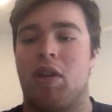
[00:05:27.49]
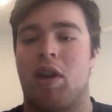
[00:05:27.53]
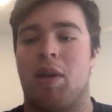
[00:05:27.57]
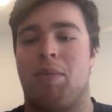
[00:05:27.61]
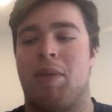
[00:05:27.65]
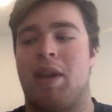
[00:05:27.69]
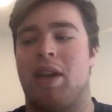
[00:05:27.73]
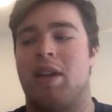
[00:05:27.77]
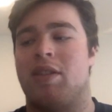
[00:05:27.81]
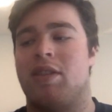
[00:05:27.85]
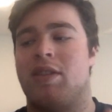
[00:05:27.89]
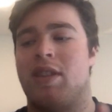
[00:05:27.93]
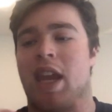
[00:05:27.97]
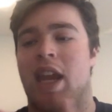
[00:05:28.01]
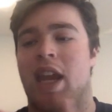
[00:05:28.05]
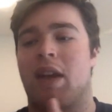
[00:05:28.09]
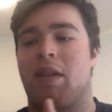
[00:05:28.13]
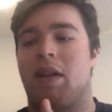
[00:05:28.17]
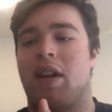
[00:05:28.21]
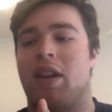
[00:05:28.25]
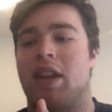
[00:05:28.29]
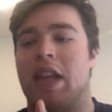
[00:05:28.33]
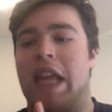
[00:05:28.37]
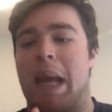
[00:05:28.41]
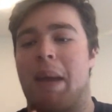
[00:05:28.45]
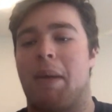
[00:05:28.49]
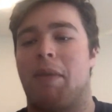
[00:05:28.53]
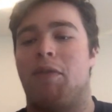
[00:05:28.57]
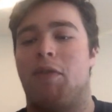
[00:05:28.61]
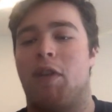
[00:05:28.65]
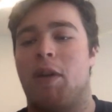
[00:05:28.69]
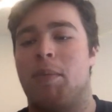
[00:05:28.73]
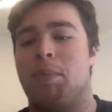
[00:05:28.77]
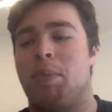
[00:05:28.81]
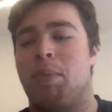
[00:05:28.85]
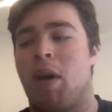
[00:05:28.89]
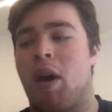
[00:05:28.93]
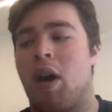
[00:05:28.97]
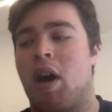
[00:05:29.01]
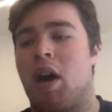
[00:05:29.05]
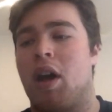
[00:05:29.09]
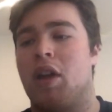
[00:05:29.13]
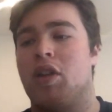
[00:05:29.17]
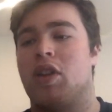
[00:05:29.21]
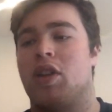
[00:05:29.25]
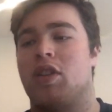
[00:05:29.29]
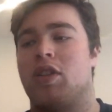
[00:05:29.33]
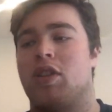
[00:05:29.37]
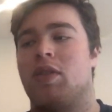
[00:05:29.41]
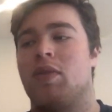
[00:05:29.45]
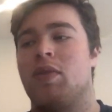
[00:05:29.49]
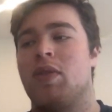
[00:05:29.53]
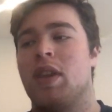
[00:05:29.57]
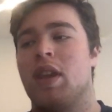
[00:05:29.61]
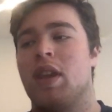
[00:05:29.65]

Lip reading: I mean, staying around the game of football, just